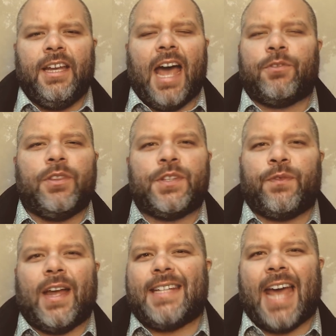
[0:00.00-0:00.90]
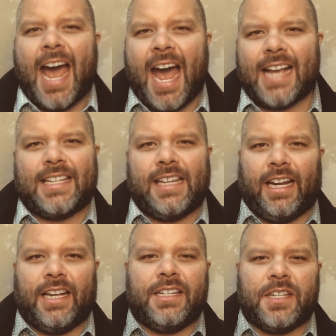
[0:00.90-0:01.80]
After this
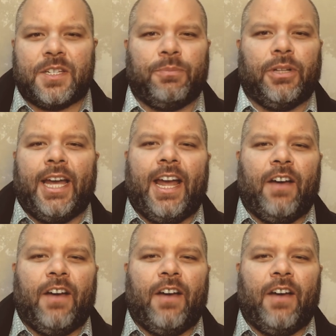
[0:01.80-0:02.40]
fantastic display